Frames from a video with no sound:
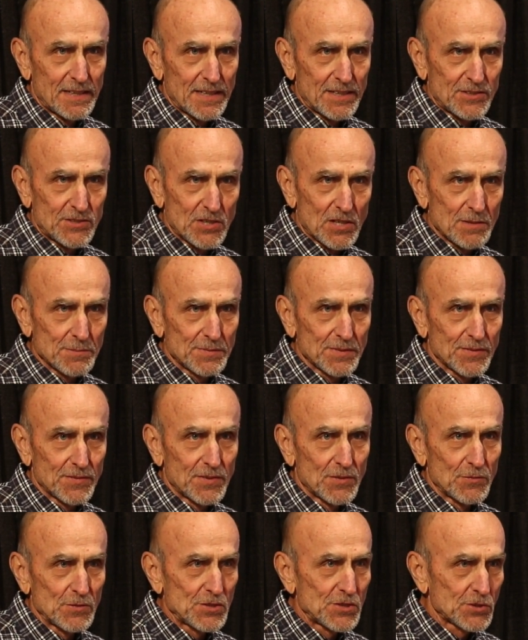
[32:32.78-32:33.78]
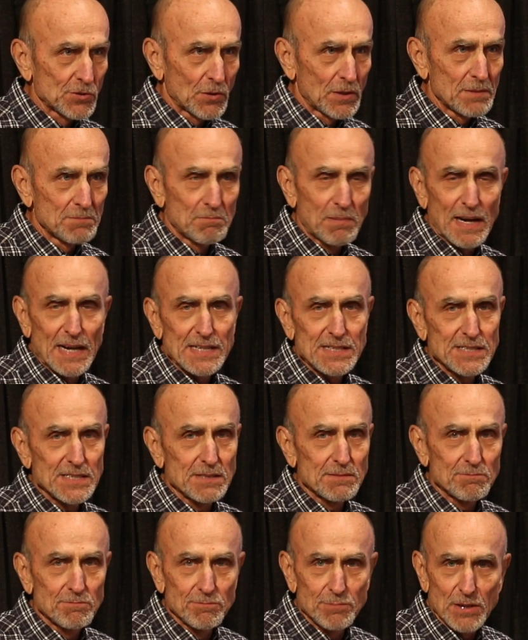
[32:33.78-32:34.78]
in terms of restoring
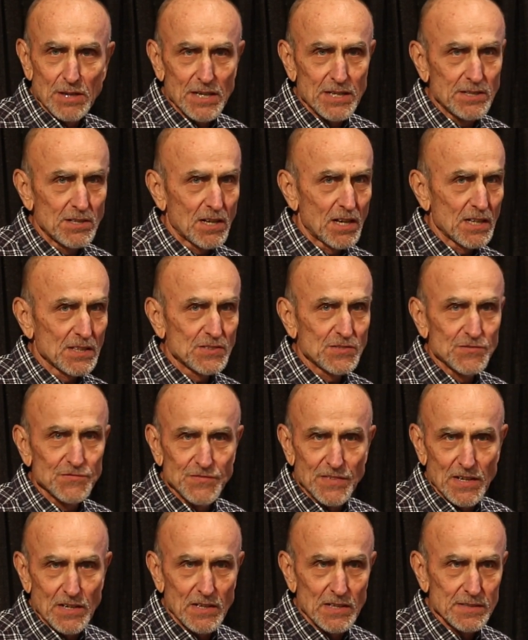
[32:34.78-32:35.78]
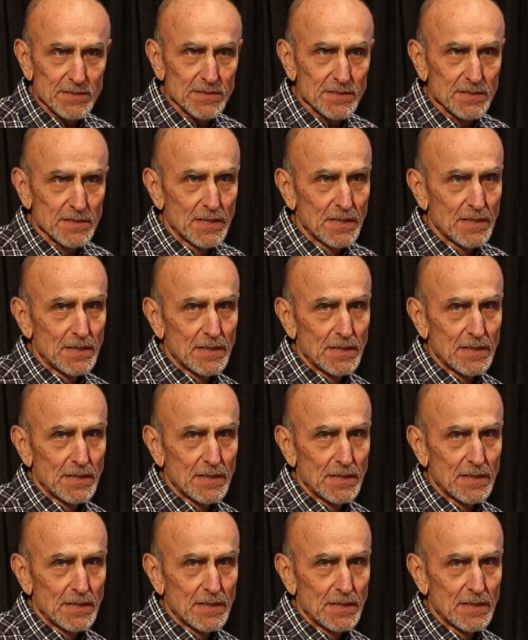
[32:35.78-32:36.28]
bison, prairie dogs, ferrets.